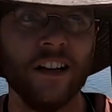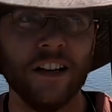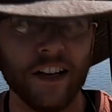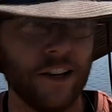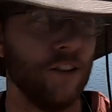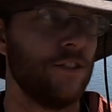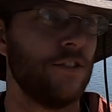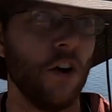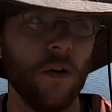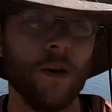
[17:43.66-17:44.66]
It goes
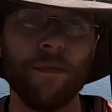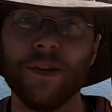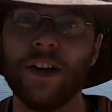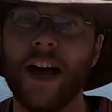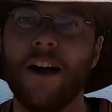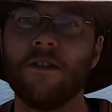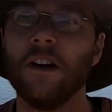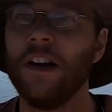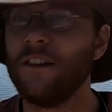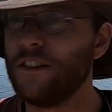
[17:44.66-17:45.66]
so up and down.
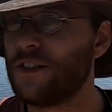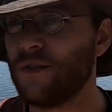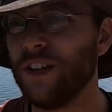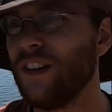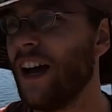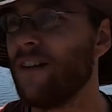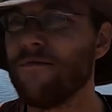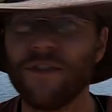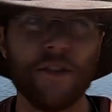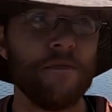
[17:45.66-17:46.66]
The tree line,
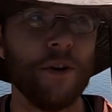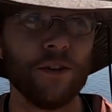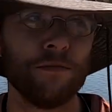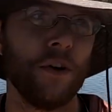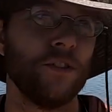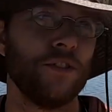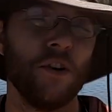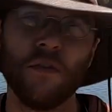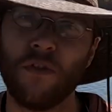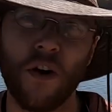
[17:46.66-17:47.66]
for the most part,
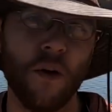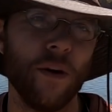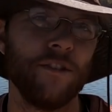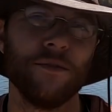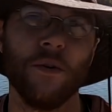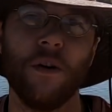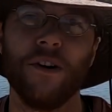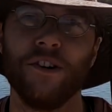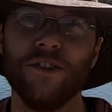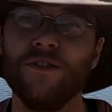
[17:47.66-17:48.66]
so far away from the
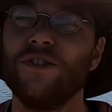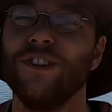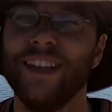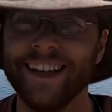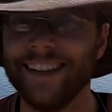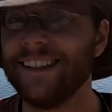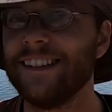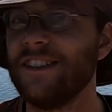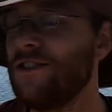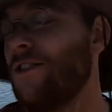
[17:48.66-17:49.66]
water usually is
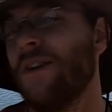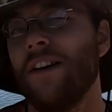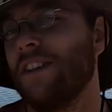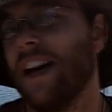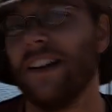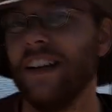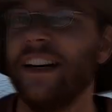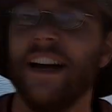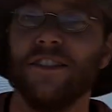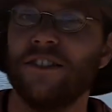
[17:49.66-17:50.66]
that you don't have a lot of
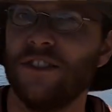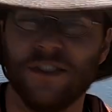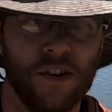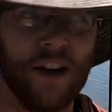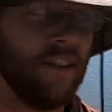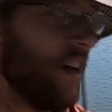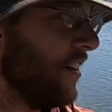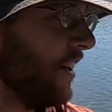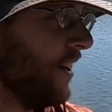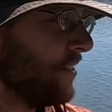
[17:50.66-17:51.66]
laydowns. You just don't have a lot
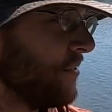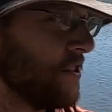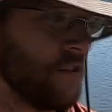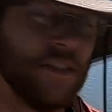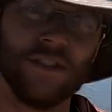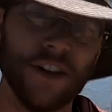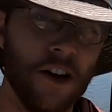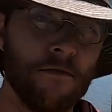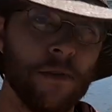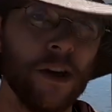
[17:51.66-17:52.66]
of laydowns to fish. You'll have
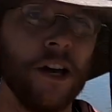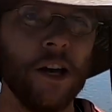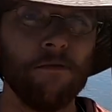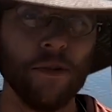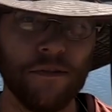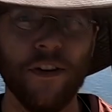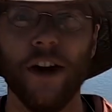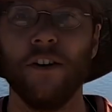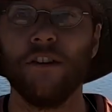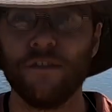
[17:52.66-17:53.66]
some, but
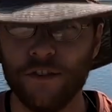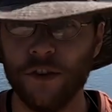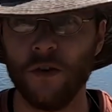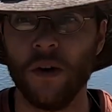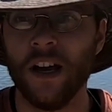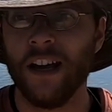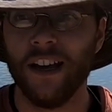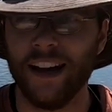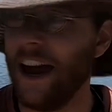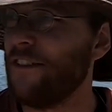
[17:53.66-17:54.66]
very few.
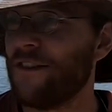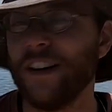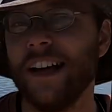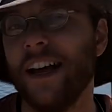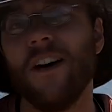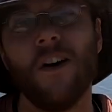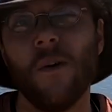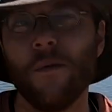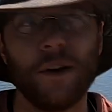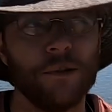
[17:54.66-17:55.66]
And every day,
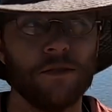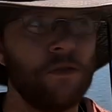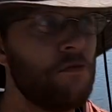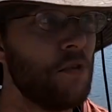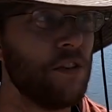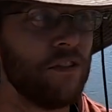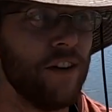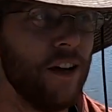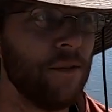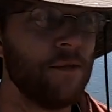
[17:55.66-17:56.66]
Hartwell becomes more and more
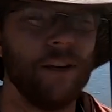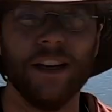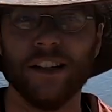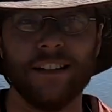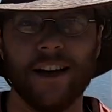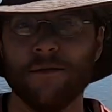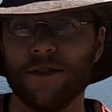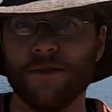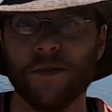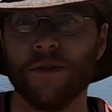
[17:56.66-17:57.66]
developed, making it that
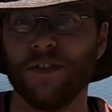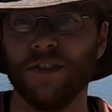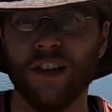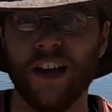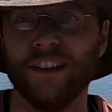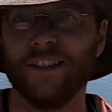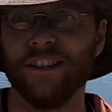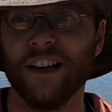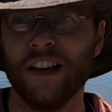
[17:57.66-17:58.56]
much more where there's less.